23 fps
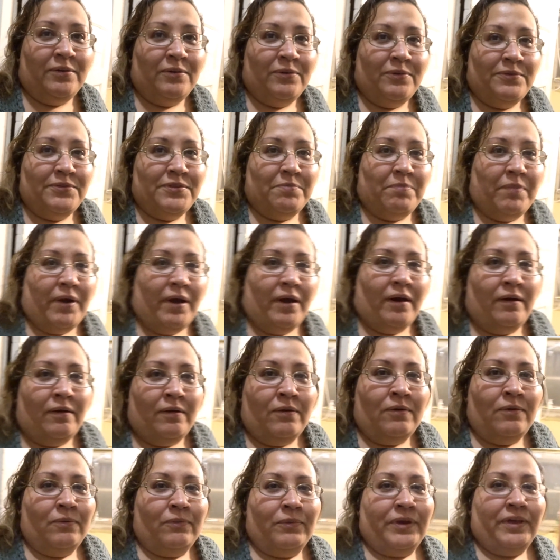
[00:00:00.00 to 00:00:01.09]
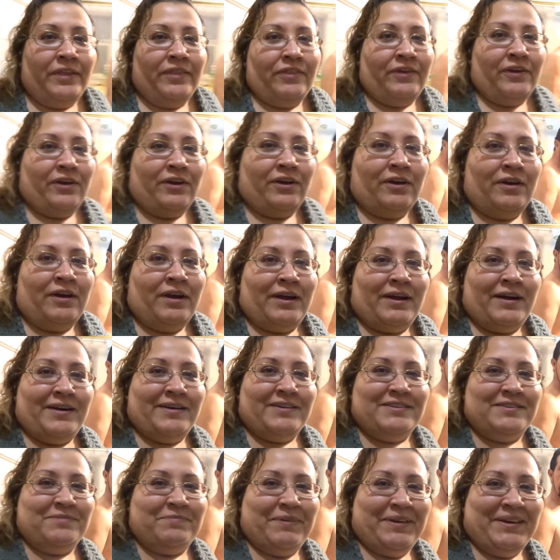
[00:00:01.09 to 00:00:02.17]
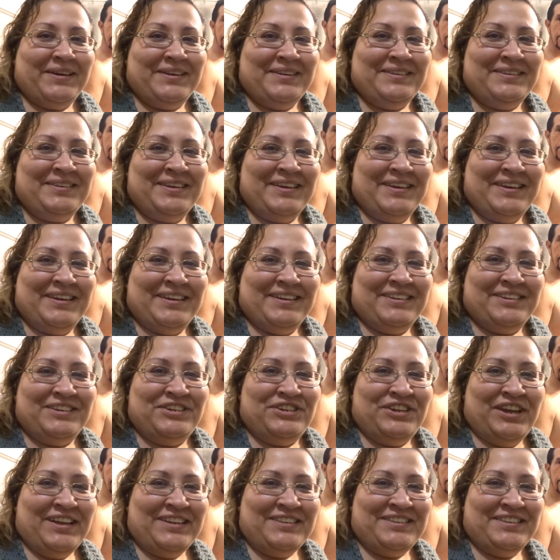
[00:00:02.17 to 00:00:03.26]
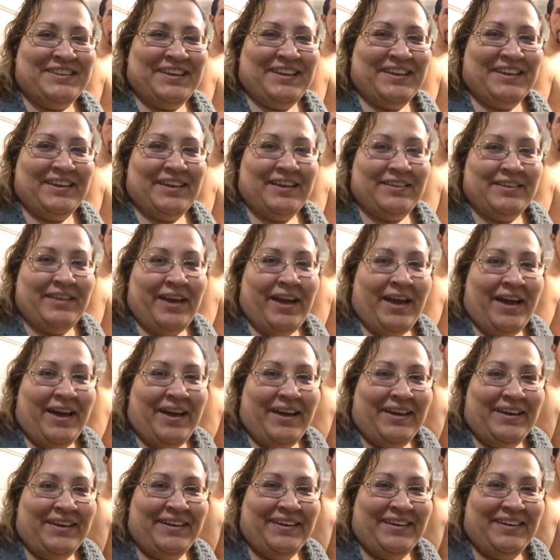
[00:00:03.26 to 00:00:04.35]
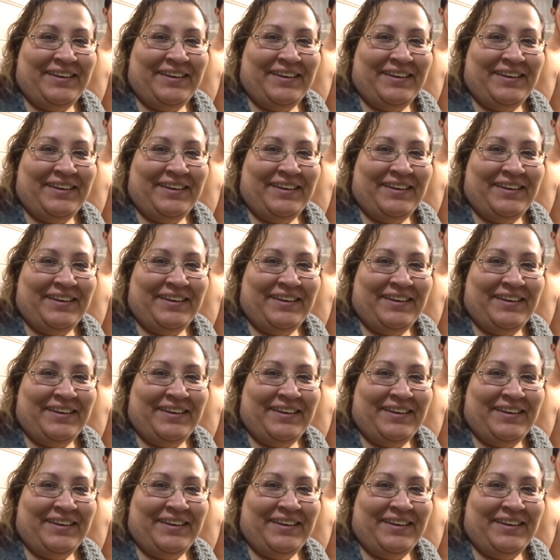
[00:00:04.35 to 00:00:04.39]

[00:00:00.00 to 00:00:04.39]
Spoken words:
CRUZ-AMARO with her husband, Jesse. Say hi.